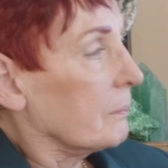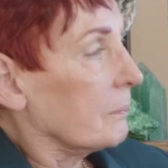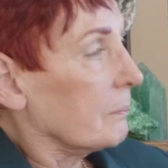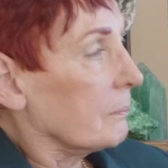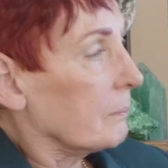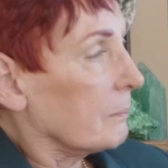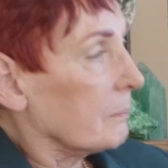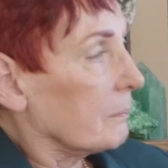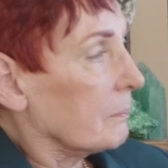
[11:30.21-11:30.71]

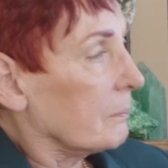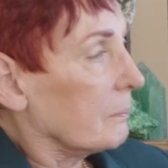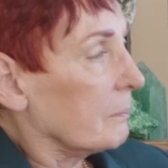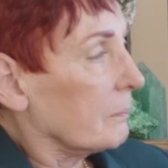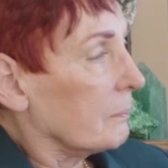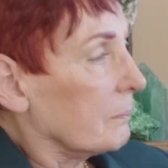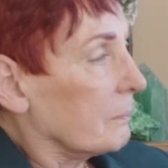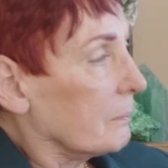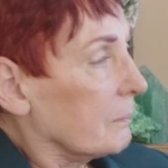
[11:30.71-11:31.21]

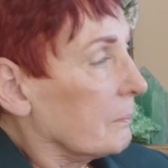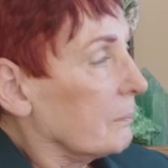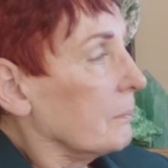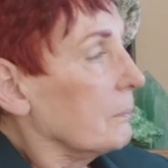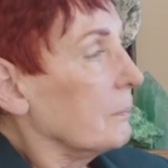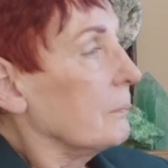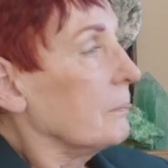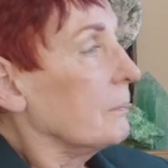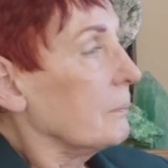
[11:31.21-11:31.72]

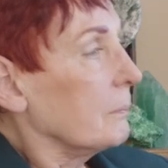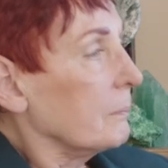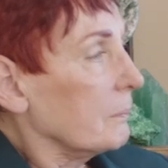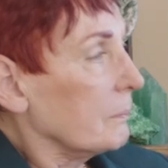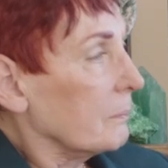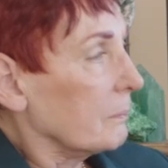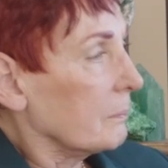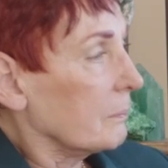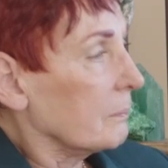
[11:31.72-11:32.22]

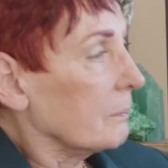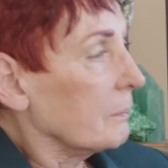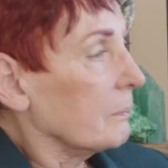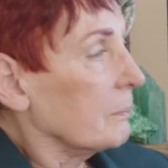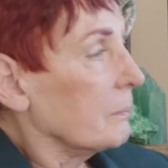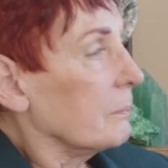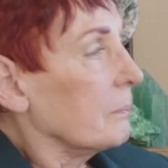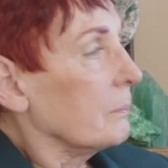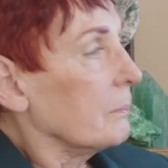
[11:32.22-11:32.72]

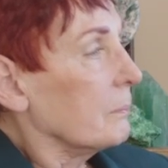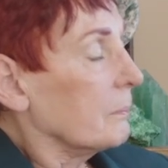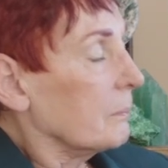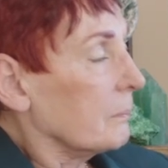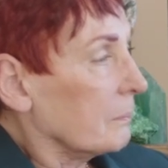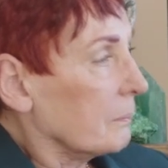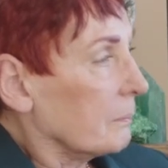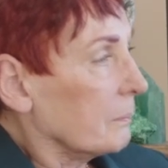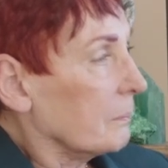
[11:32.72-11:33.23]

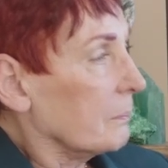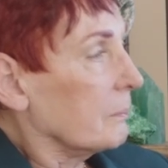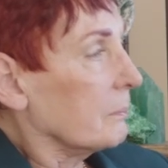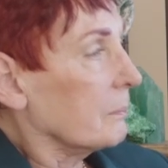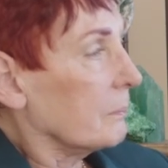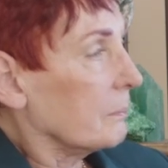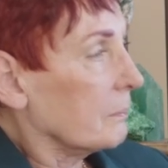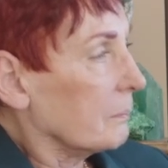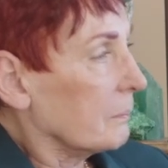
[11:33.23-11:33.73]

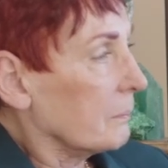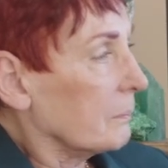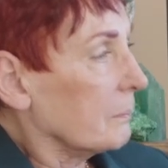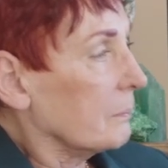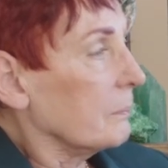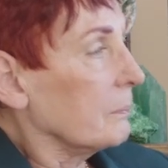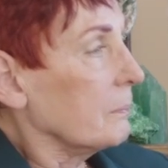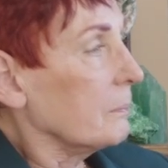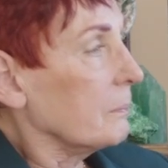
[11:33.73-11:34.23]

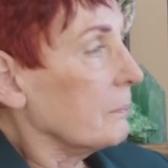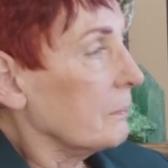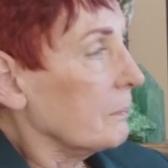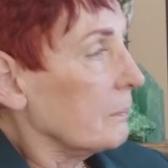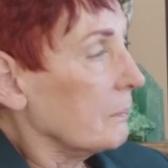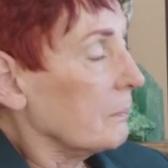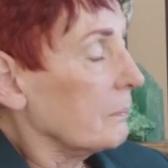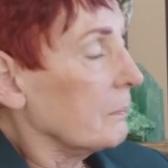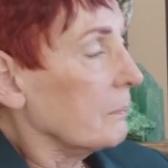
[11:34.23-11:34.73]

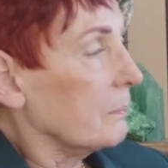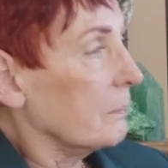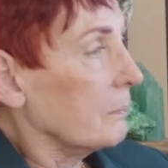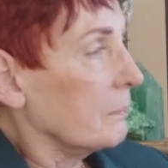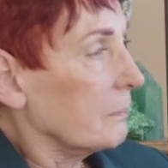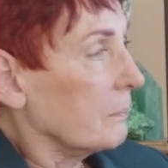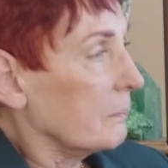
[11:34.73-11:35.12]
No words are spoken by the person on screen.